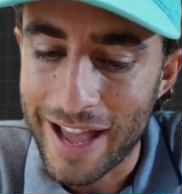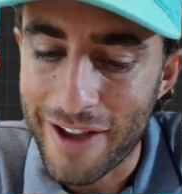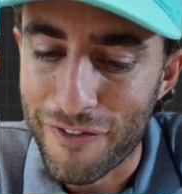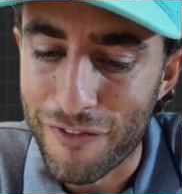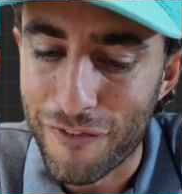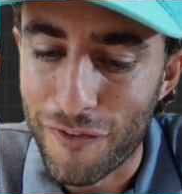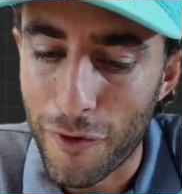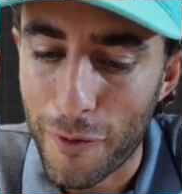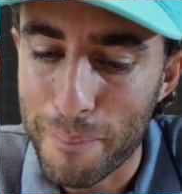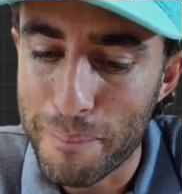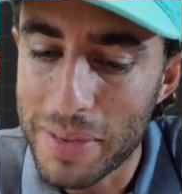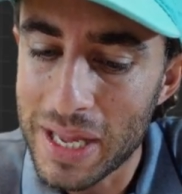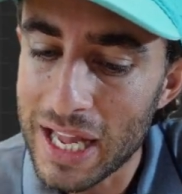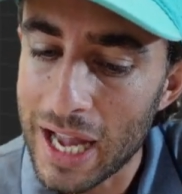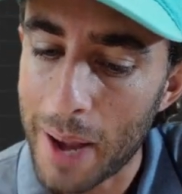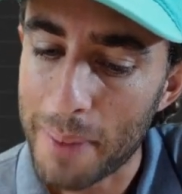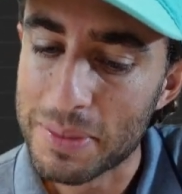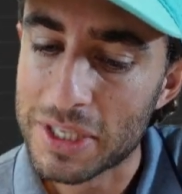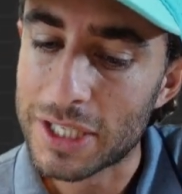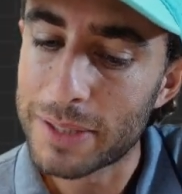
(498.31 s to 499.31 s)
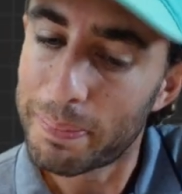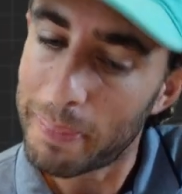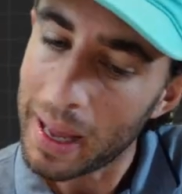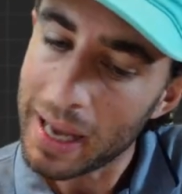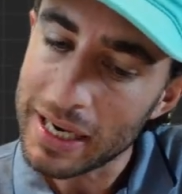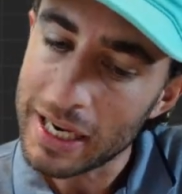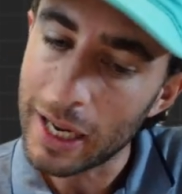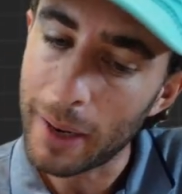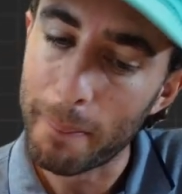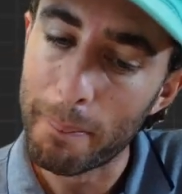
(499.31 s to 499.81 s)
for me, I'm
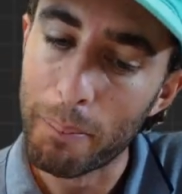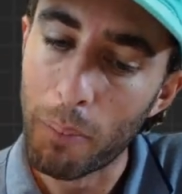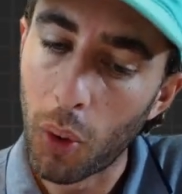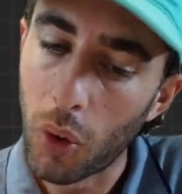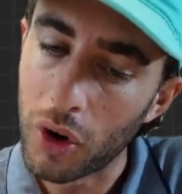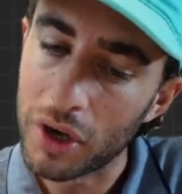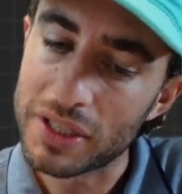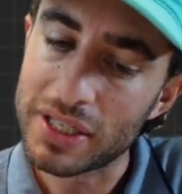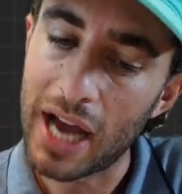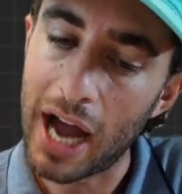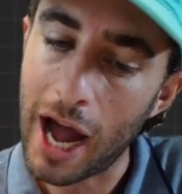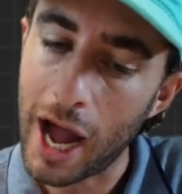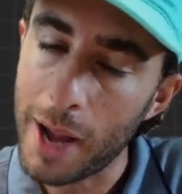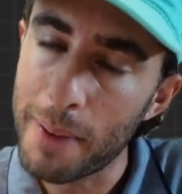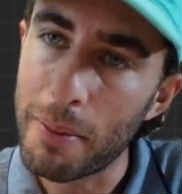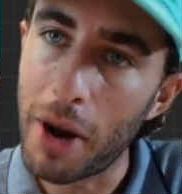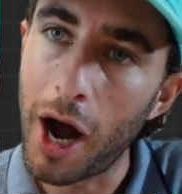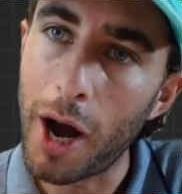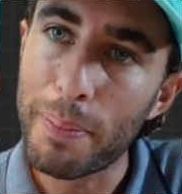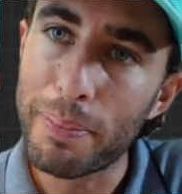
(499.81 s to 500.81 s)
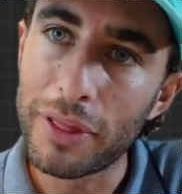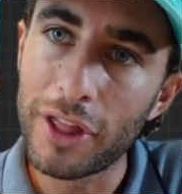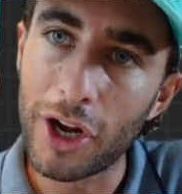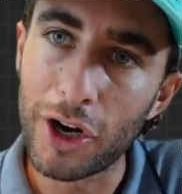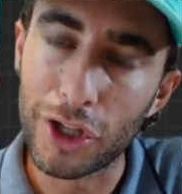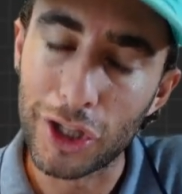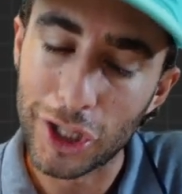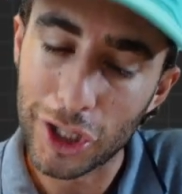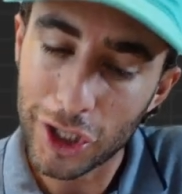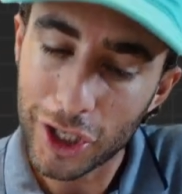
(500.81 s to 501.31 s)
spending more time up
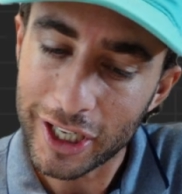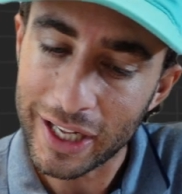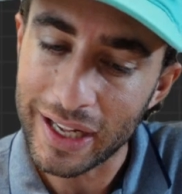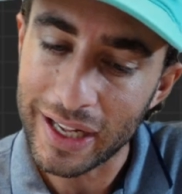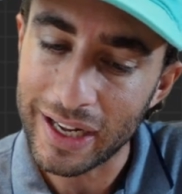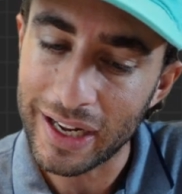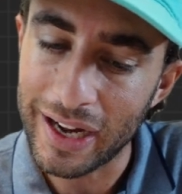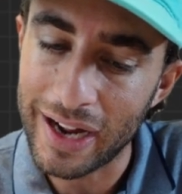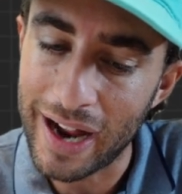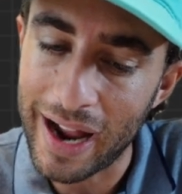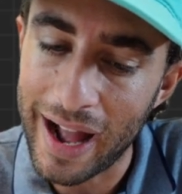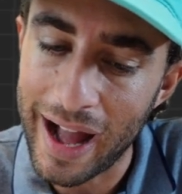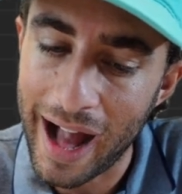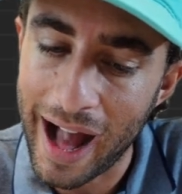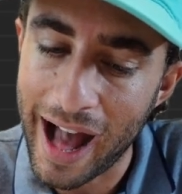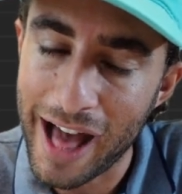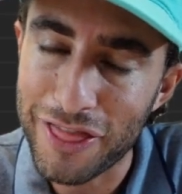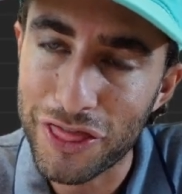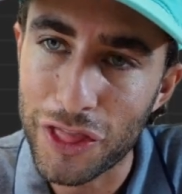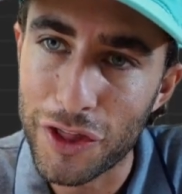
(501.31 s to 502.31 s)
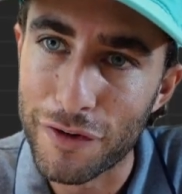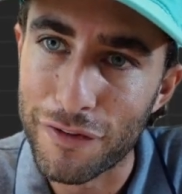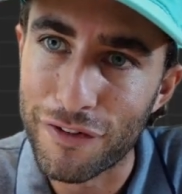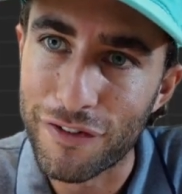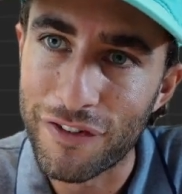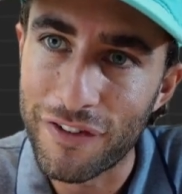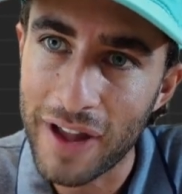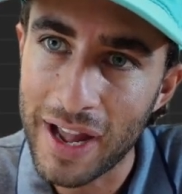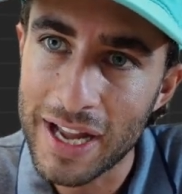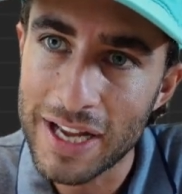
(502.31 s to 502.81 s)
there looking at the
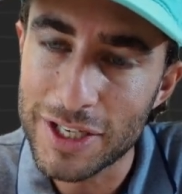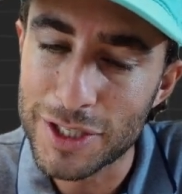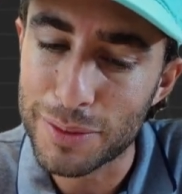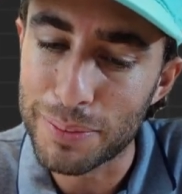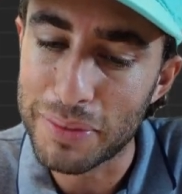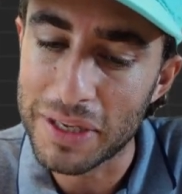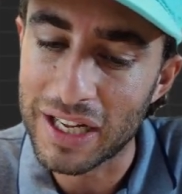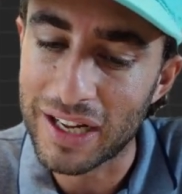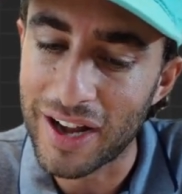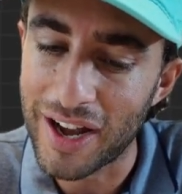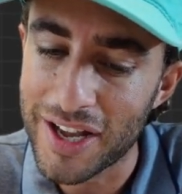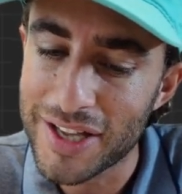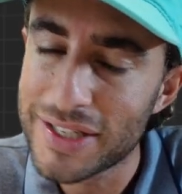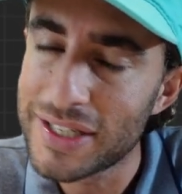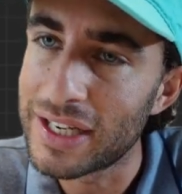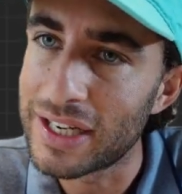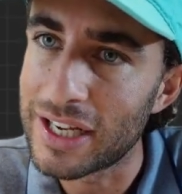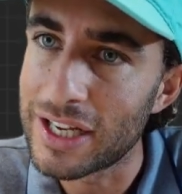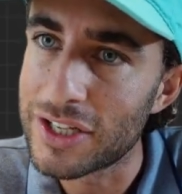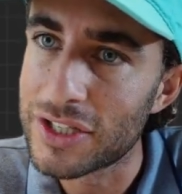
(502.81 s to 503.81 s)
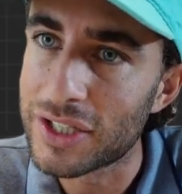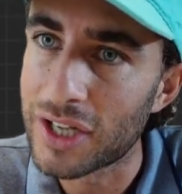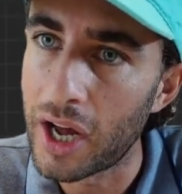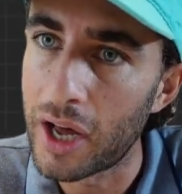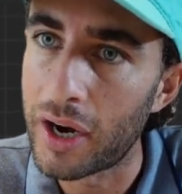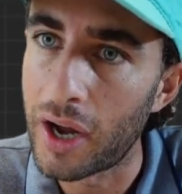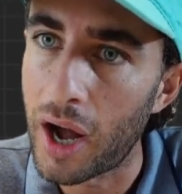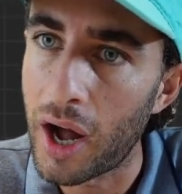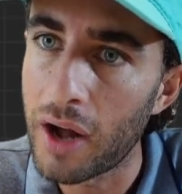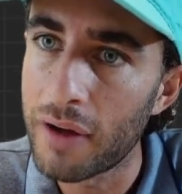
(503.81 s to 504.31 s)
face because it is
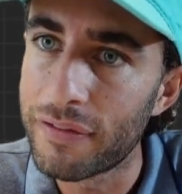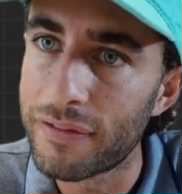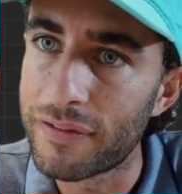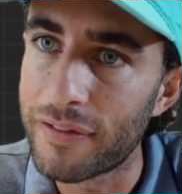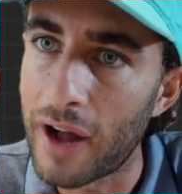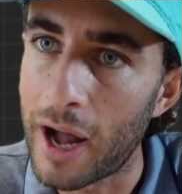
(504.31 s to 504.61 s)
cut off.